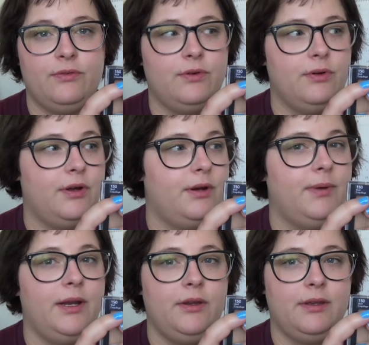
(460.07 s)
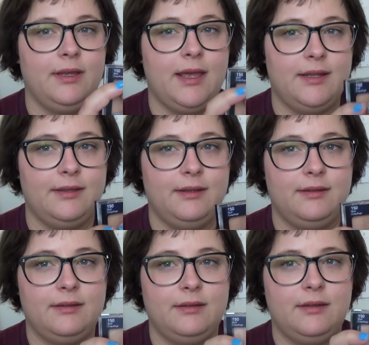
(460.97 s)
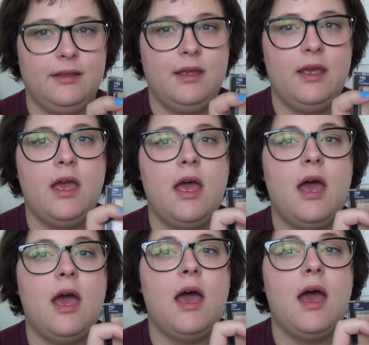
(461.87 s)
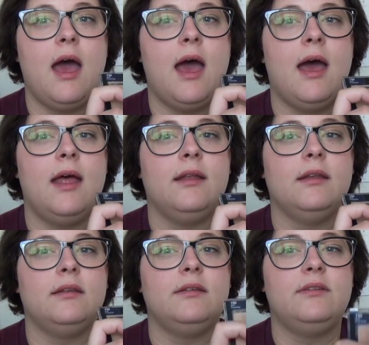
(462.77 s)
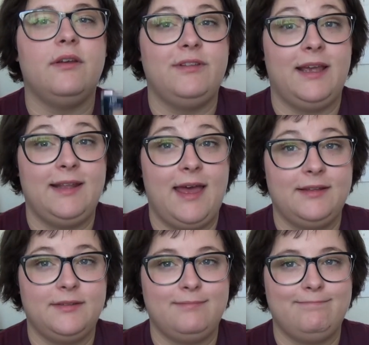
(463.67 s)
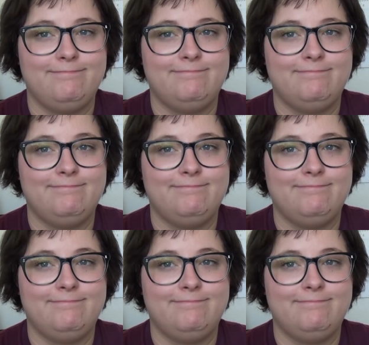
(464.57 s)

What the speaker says: for where you can get it and stuff like that.